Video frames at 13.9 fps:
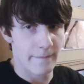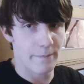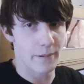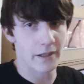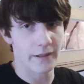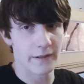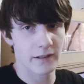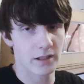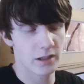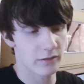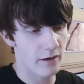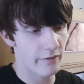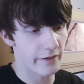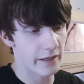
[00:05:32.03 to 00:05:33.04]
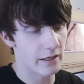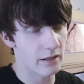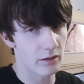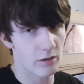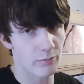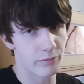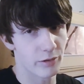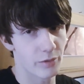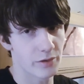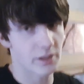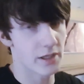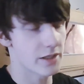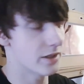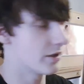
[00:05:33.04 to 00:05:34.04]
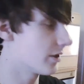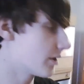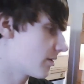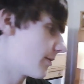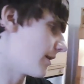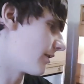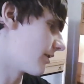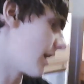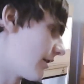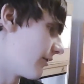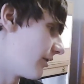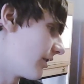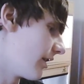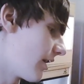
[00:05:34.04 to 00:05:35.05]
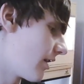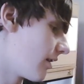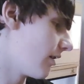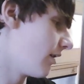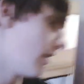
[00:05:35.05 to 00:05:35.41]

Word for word: But it's a very long process and it's been a tiring day.